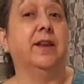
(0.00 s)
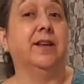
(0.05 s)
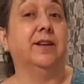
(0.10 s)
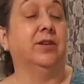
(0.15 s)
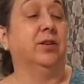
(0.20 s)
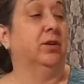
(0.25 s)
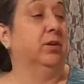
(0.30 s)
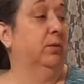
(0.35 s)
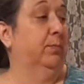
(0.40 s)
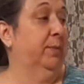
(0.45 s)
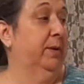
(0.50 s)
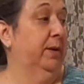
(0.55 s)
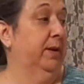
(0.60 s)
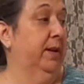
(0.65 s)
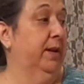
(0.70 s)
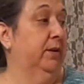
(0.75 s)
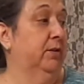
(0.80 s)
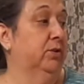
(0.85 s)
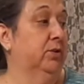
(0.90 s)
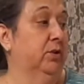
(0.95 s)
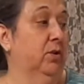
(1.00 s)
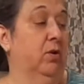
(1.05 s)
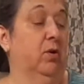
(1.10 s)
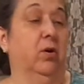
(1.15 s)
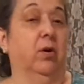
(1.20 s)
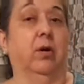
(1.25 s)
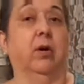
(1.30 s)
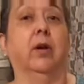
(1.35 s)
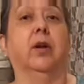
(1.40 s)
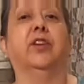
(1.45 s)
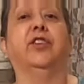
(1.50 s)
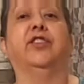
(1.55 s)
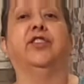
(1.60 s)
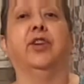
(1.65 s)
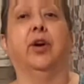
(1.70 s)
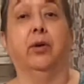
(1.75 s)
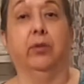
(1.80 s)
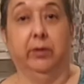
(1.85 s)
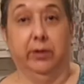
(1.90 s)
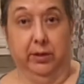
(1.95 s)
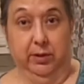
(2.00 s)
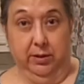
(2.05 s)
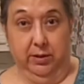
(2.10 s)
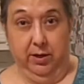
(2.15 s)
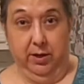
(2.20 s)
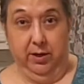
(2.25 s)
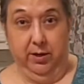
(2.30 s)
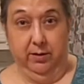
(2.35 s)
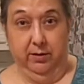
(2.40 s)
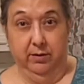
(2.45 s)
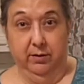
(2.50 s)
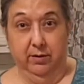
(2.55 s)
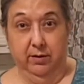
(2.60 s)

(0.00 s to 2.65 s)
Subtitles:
until the potatoes are totally done.